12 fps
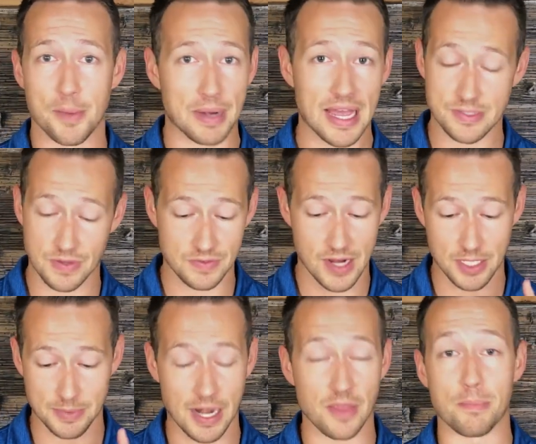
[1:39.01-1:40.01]
but as we've
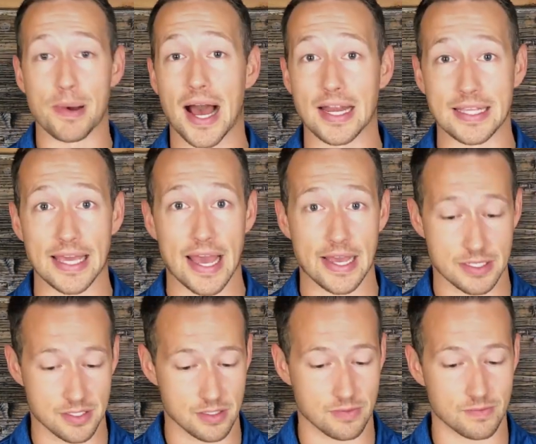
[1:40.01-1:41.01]
talked about on the
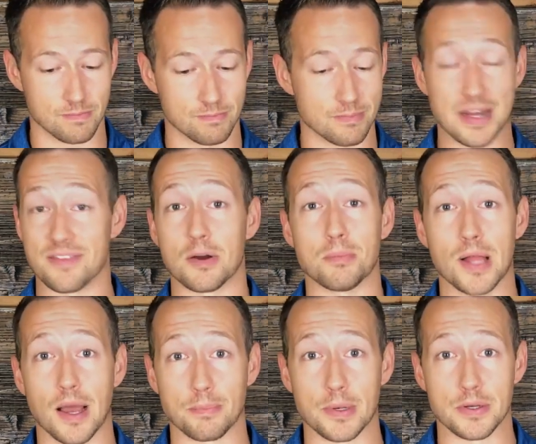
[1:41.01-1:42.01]
podcast, many of our
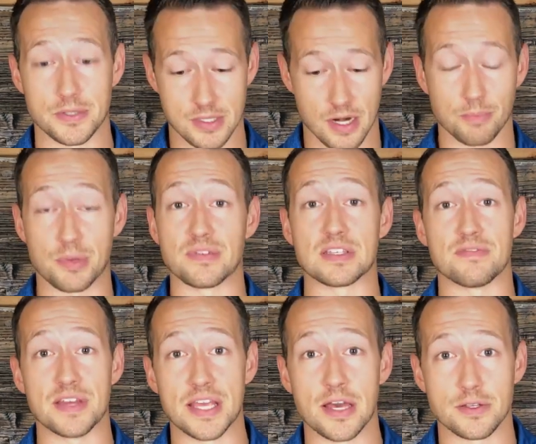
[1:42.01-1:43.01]
blog posts, and on previous
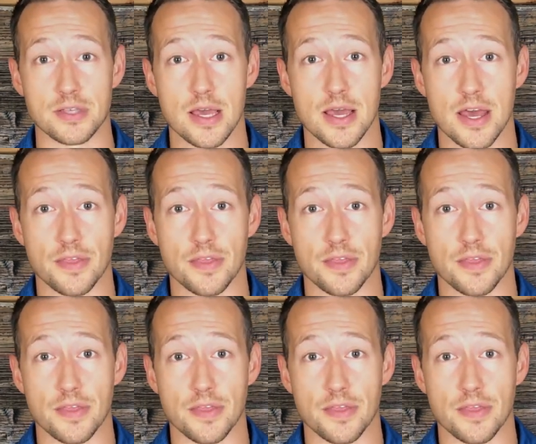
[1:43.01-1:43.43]
videos,